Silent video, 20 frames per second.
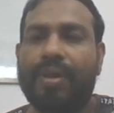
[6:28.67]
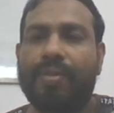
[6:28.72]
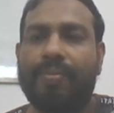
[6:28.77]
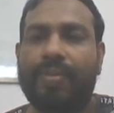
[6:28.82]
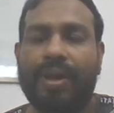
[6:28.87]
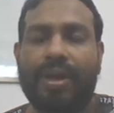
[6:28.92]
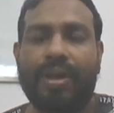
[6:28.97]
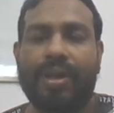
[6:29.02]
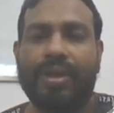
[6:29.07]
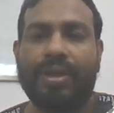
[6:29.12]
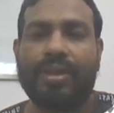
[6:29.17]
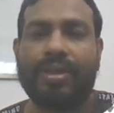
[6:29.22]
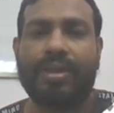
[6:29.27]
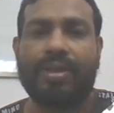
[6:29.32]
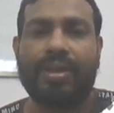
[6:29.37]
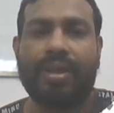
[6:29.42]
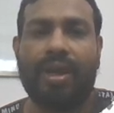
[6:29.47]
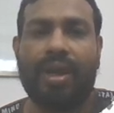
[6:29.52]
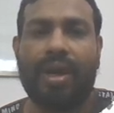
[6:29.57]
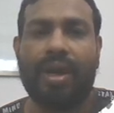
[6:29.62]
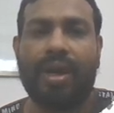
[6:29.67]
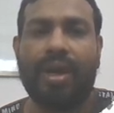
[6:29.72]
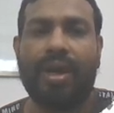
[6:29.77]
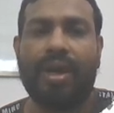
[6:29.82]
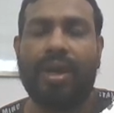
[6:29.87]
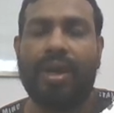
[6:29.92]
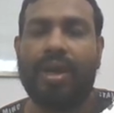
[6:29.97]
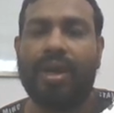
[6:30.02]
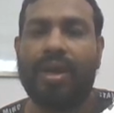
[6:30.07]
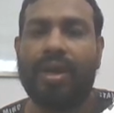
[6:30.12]
because
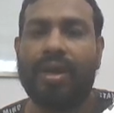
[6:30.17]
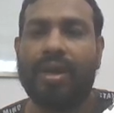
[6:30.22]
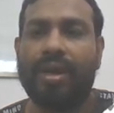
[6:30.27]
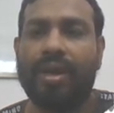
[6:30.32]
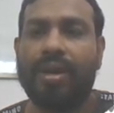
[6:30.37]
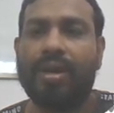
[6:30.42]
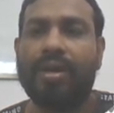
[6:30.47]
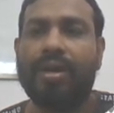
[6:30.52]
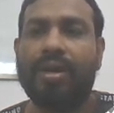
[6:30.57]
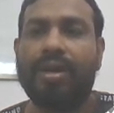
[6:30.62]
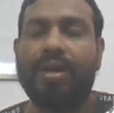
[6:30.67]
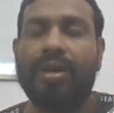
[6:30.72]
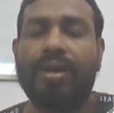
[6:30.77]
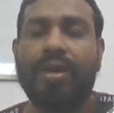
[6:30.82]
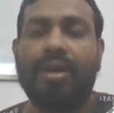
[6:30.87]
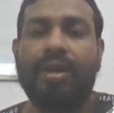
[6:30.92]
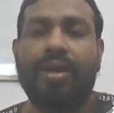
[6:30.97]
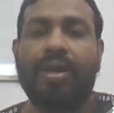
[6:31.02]
I here